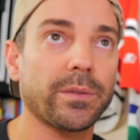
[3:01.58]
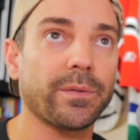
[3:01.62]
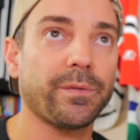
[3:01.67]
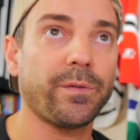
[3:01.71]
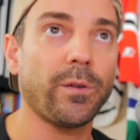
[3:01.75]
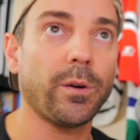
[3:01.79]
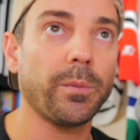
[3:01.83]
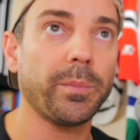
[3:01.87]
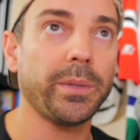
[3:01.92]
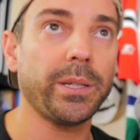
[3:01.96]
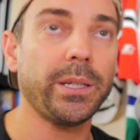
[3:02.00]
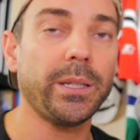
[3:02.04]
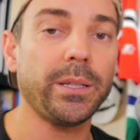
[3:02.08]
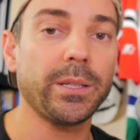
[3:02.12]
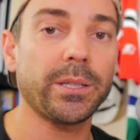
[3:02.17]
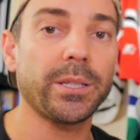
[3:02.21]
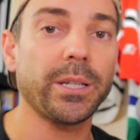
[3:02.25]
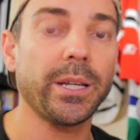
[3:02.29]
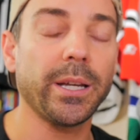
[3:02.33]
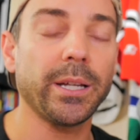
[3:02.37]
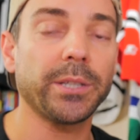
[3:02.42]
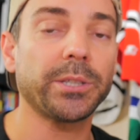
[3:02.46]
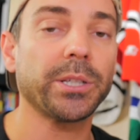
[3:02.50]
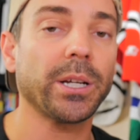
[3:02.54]
former
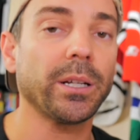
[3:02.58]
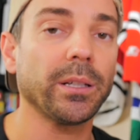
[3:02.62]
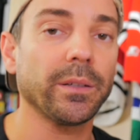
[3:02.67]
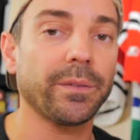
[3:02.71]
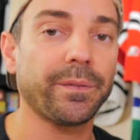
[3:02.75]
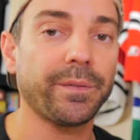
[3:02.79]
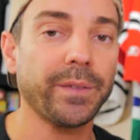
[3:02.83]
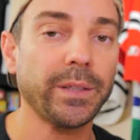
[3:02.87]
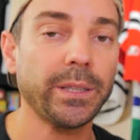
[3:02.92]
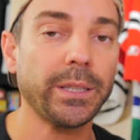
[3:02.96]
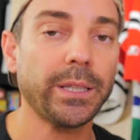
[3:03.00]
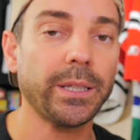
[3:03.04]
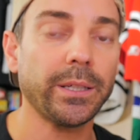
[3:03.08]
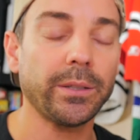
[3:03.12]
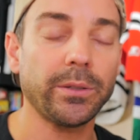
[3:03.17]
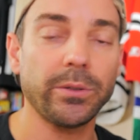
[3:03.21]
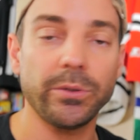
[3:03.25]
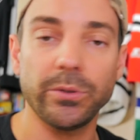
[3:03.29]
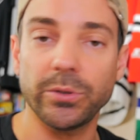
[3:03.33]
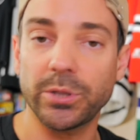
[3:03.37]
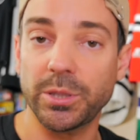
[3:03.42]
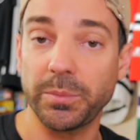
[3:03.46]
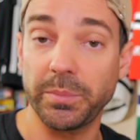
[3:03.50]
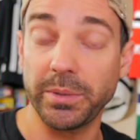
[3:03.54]
ECHL affiliate, who
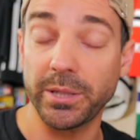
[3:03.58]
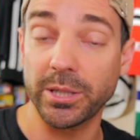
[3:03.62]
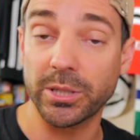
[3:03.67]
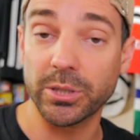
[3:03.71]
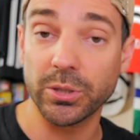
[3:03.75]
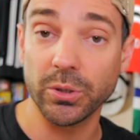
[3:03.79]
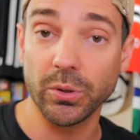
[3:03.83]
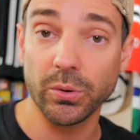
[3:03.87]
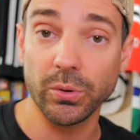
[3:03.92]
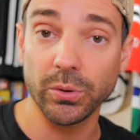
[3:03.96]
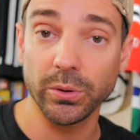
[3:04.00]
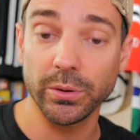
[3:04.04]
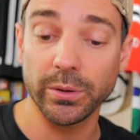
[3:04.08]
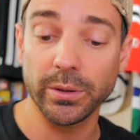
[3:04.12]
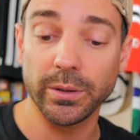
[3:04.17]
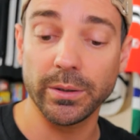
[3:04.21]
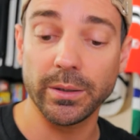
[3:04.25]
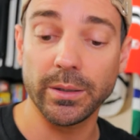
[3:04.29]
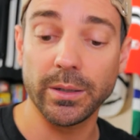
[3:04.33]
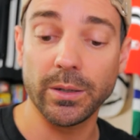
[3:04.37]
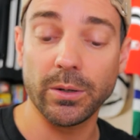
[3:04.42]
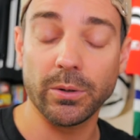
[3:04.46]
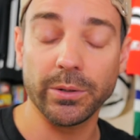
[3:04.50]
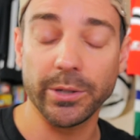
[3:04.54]
used to be the Solar
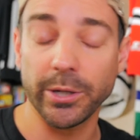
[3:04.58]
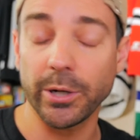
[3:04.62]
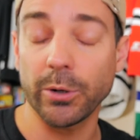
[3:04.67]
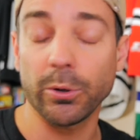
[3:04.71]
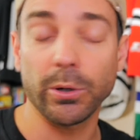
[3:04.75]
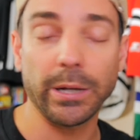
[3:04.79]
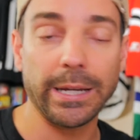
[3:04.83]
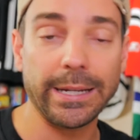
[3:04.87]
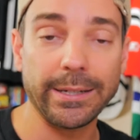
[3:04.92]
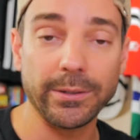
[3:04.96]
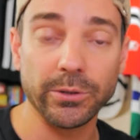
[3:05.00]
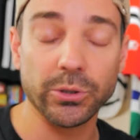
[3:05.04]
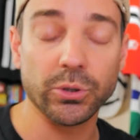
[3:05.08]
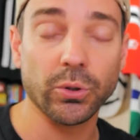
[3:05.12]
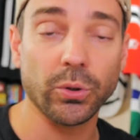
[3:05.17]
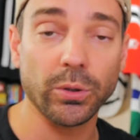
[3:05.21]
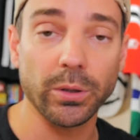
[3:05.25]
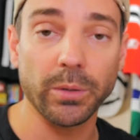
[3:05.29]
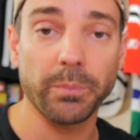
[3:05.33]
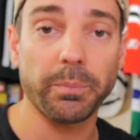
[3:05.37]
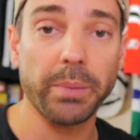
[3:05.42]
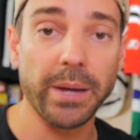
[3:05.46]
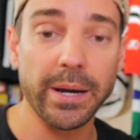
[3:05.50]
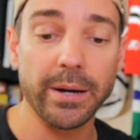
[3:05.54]
or the Orlando
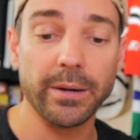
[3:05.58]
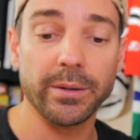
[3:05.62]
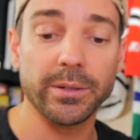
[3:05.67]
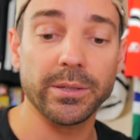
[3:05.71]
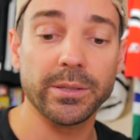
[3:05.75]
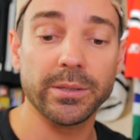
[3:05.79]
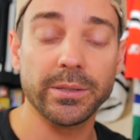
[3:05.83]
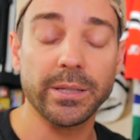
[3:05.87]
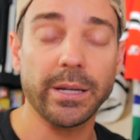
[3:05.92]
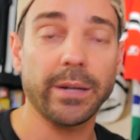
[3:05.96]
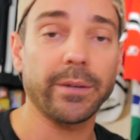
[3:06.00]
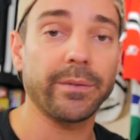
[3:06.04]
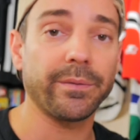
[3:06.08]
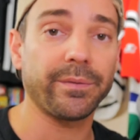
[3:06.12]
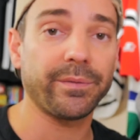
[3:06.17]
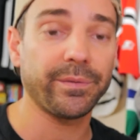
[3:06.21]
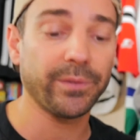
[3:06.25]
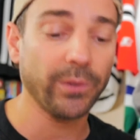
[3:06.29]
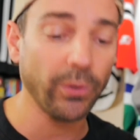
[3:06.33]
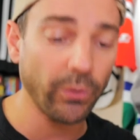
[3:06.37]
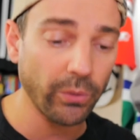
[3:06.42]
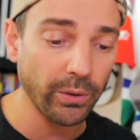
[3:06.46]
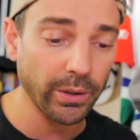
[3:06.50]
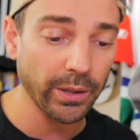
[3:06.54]
Solar Bears down in
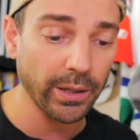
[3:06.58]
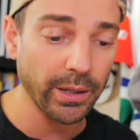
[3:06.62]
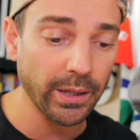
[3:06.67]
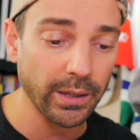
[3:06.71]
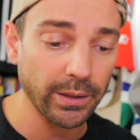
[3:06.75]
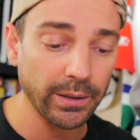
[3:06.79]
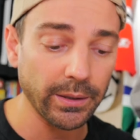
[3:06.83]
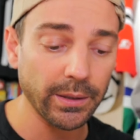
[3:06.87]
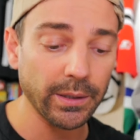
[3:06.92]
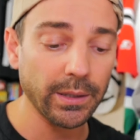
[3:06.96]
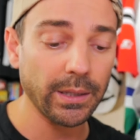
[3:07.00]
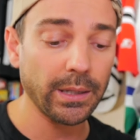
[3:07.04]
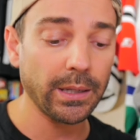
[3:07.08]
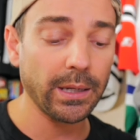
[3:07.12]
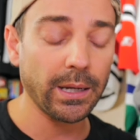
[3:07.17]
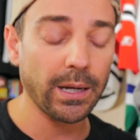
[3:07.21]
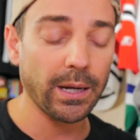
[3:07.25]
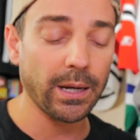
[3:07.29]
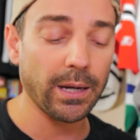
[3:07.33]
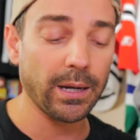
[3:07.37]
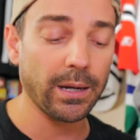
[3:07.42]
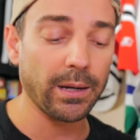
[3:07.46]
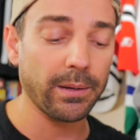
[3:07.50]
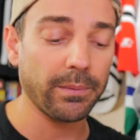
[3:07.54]
Florida,
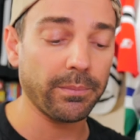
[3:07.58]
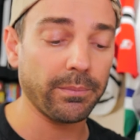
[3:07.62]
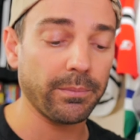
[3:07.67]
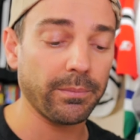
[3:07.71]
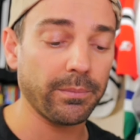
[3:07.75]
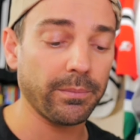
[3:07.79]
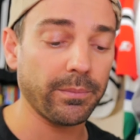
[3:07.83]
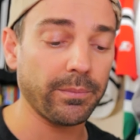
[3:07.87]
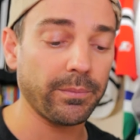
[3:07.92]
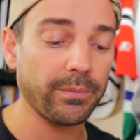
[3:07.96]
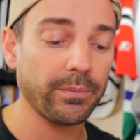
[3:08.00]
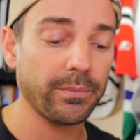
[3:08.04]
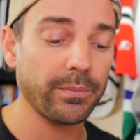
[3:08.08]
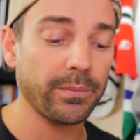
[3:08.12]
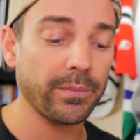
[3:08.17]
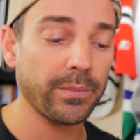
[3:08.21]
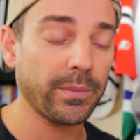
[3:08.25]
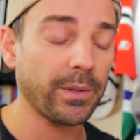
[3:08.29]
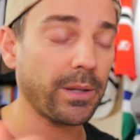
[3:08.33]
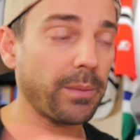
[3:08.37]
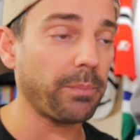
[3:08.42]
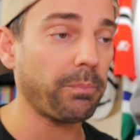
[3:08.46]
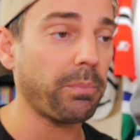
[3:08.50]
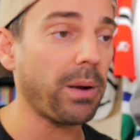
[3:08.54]
um,
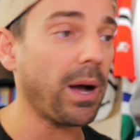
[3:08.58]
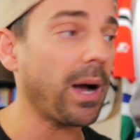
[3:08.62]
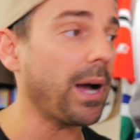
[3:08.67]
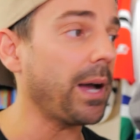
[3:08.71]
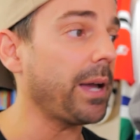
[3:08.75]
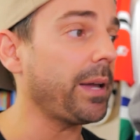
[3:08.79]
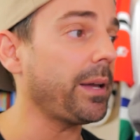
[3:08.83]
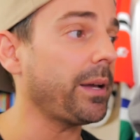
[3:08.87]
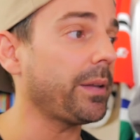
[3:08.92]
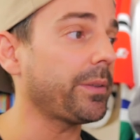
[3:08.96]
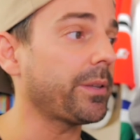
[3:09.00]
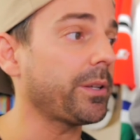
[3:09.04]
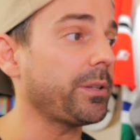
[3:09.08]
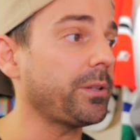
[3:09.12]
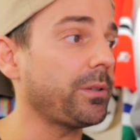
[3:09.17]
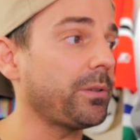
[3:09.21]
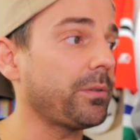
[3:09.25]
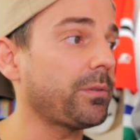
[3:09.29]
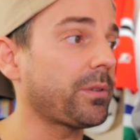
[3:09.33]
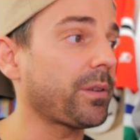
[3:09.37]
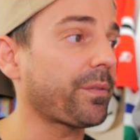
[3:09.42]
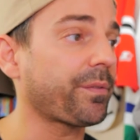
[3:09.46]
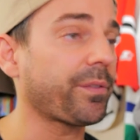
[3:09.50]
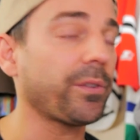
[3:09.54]
by the
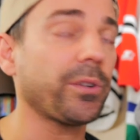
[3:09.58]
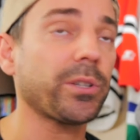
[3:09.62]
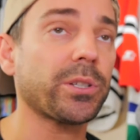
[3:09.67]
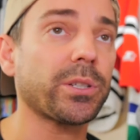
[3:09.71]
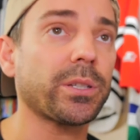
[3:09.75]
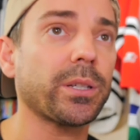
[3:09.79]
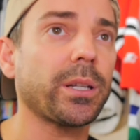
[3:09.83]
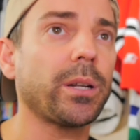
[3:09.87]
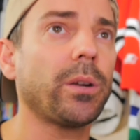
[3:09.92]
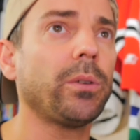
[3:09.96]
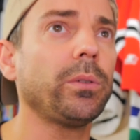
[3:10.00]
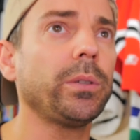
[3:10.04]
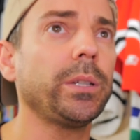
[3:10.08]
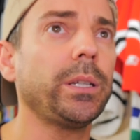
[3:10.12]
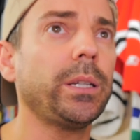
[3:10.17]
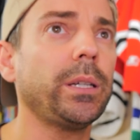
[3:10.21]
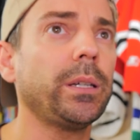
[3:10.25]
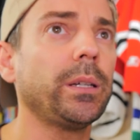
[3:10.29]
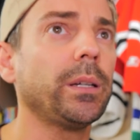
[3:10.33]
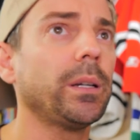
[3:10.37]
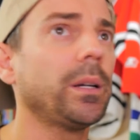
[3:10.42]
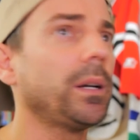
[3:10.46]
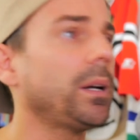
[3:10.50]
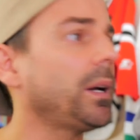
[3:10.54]
the first and
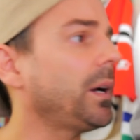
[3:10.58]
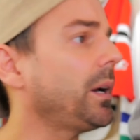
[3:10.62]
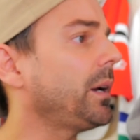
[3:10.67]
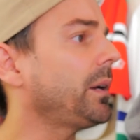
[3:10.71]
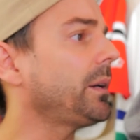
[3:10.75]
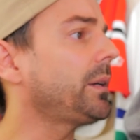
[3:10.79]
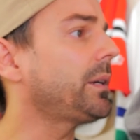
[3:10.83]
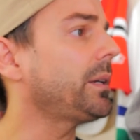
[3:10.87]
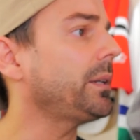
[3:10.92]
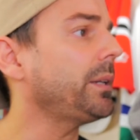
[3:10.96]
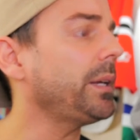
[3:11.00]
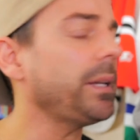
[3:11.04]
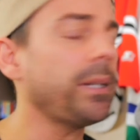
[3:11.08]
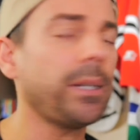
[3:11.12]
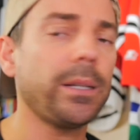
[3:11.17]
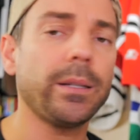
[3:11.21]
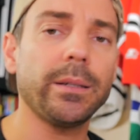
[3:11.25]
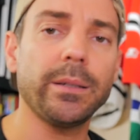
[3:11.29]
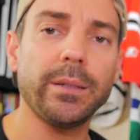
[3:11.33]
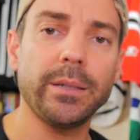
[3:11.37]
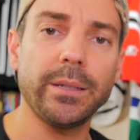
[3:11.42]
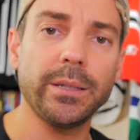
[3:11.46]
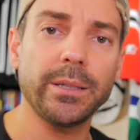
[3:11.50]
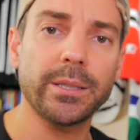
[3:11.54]
only
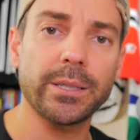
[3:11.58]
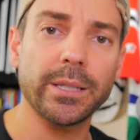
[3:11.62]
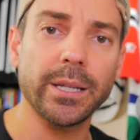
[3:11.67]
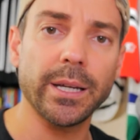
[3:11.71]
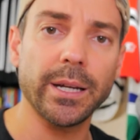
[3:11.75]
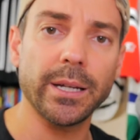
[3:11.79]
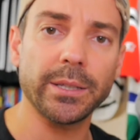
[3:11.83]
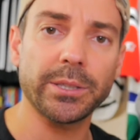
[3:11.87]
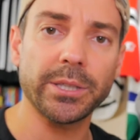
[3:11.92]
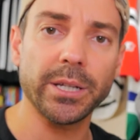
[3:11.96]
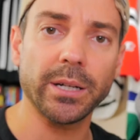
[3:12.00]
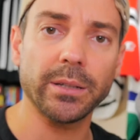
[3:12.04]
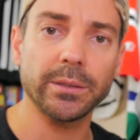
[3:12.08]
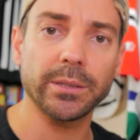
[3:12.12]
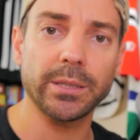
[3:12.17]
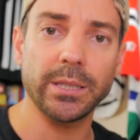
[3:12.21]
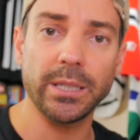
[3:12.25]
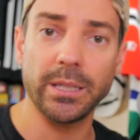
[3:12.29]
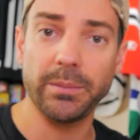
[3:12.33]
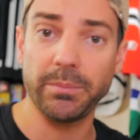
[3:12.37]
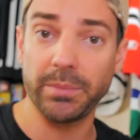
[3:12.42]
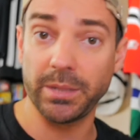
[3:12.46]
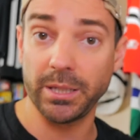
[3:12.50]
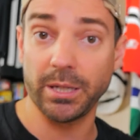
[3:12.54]
Canadian ECHL
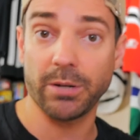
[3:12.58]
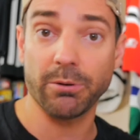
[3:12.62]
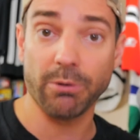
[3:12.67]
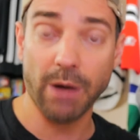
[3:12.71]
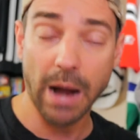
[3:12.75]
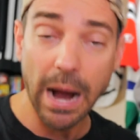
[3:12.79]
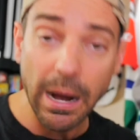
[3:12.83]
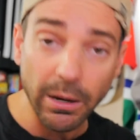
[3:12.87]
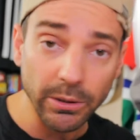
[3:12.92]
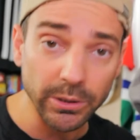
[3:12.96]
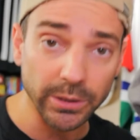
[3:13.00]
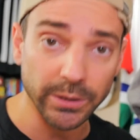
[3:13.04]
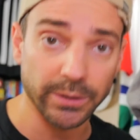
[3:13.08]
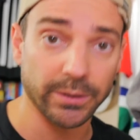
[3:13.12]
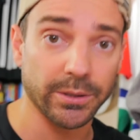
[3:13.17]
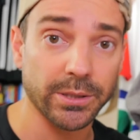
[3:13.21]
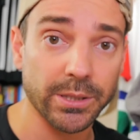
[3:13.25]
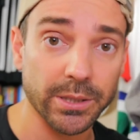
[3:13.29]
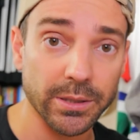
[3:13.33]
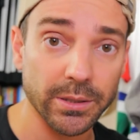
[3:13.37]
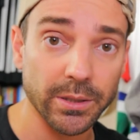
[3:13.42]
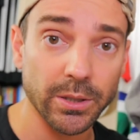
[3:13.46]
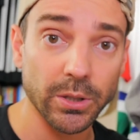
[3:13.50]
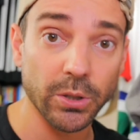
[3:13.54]
team, the
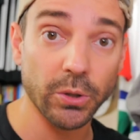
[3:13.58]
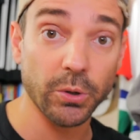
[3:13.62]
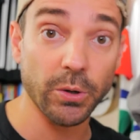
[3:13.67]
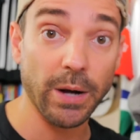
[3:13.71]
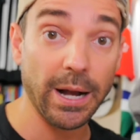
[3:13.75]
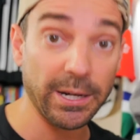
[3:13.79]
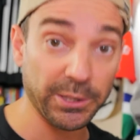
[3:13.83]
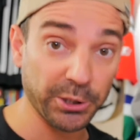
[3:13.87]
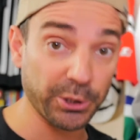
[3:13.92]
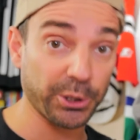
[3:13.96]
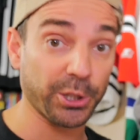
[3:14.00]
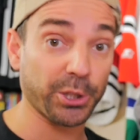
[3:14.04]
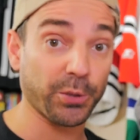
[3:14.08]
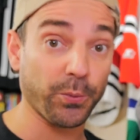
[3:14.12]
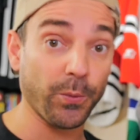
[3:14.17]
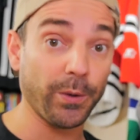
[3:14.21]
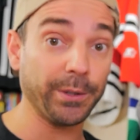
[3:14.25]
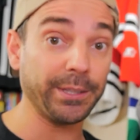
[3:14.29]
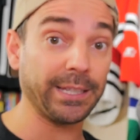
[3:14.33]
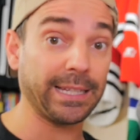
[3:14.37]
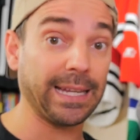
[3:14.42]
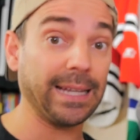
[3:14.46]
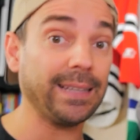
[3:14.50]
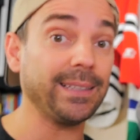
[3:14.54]
Growlers, who actually just won
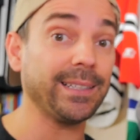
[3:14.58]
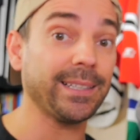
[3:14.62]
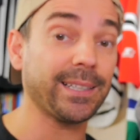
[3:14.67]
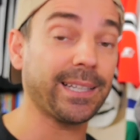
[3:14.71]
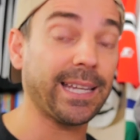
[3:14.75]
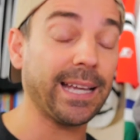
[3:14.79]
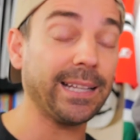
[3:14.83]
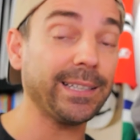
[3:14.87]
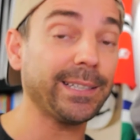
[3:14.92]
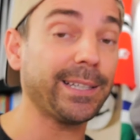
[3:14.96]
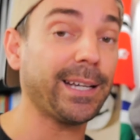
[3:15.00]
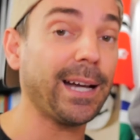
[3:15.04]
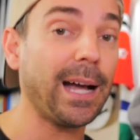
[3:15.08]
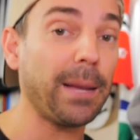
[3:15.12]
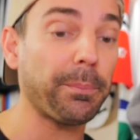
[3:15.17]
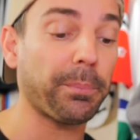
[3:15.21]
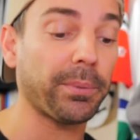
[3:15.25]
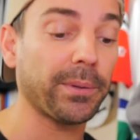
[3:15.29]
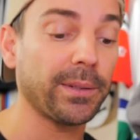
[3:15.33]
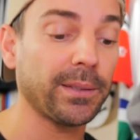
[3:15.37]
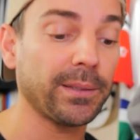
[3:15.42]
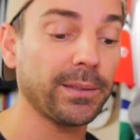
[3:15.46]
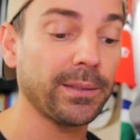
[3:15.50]
the Kelly Kelly Cup.